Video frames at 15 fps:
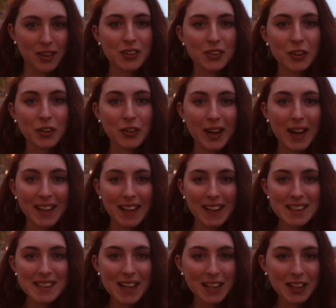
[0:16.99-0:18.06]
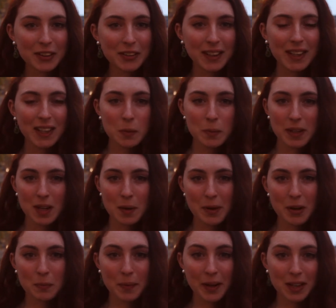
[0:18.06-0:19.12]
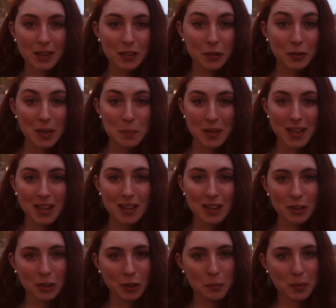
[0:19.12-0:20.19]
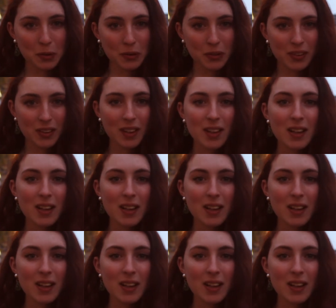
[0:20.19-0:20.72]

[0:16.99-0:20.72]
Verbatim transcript: So I'd like to tell you a little bit about my new EP, Your Muse.